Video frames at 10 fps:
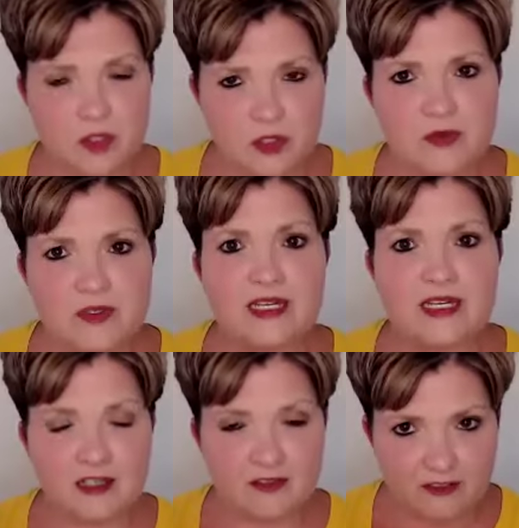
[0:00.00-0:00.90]
tuned
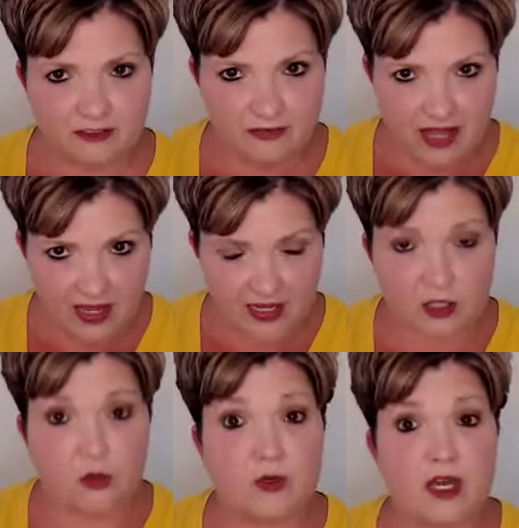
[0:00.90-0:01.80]
in
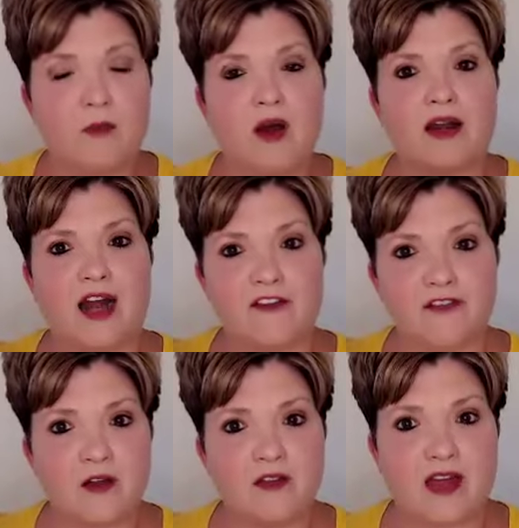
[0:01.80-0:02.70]
and you came on, I
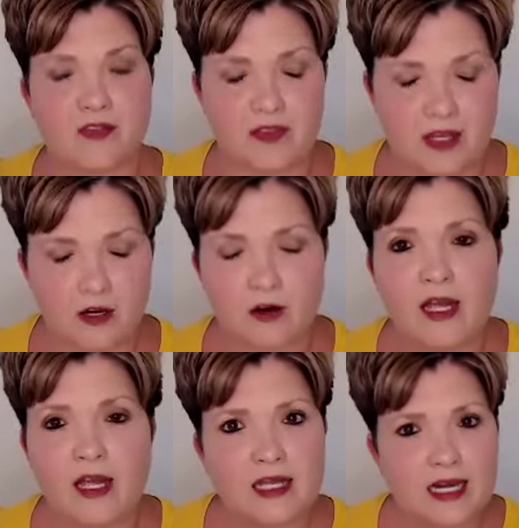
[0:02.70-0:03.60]
felt that there.
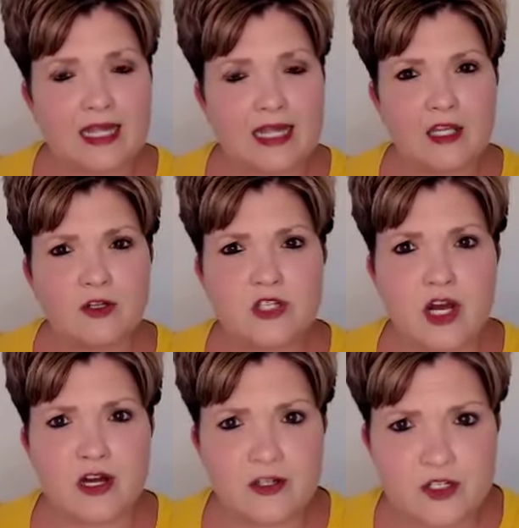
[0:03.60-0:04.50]
Can I get your
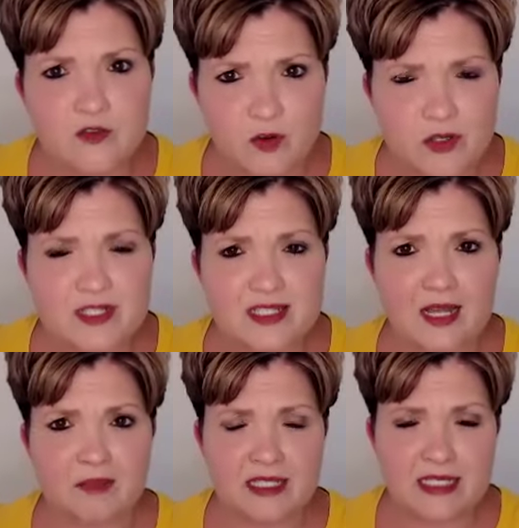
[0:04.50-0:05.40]
daughter's first
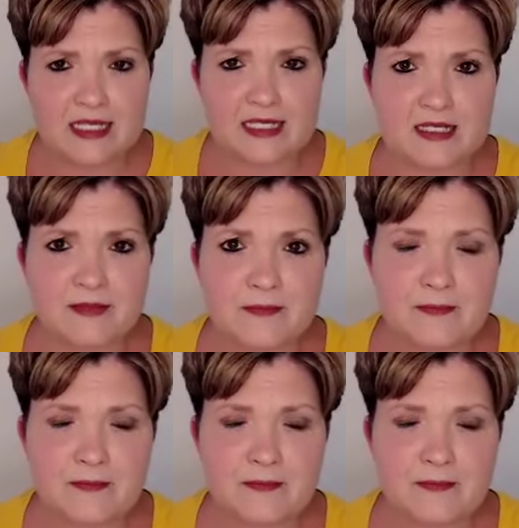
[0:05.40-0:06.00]
name, please?